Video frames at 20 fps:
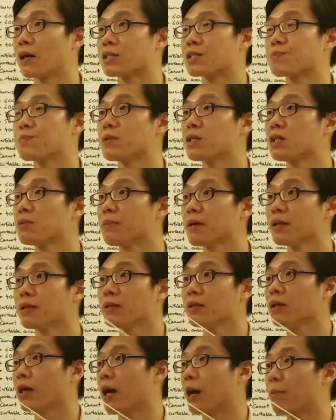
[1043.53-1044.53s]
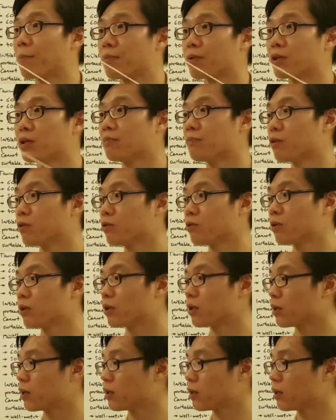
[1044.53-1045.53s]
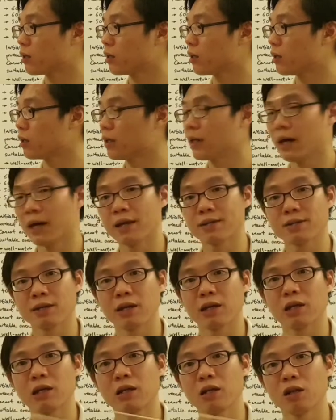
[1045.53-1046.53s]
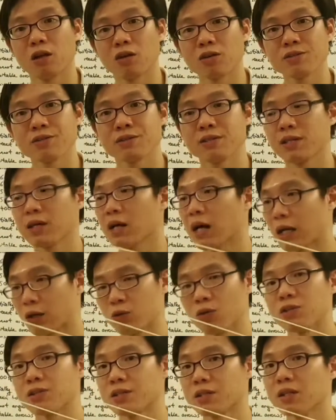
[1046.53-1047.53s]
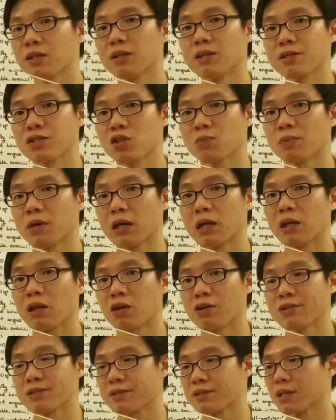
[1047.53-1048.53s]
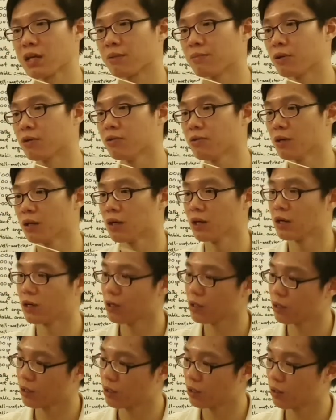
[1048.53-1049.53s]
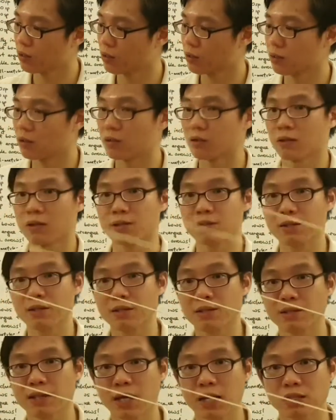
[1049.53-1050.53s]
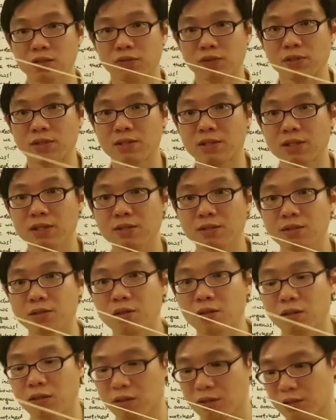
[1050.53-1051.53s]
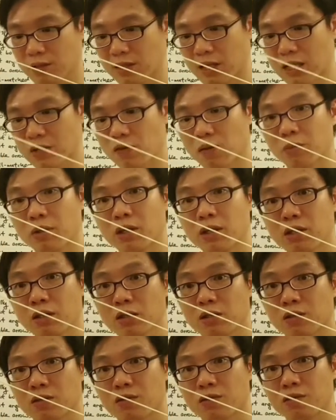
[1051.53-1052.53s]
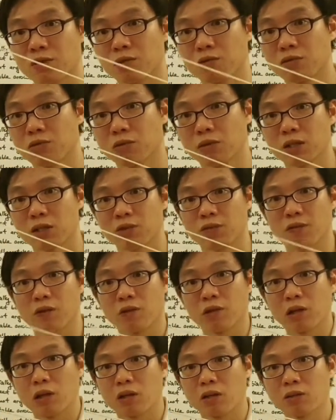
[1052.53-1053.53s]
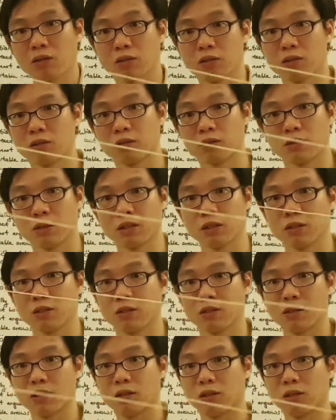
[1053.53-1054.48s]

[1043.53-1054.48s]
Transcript: Spearman Emperor bow it has a long siyah. I consider this to be a long siyah bow. You can see the size of the siyahs. It starts from here, so that's very long, right?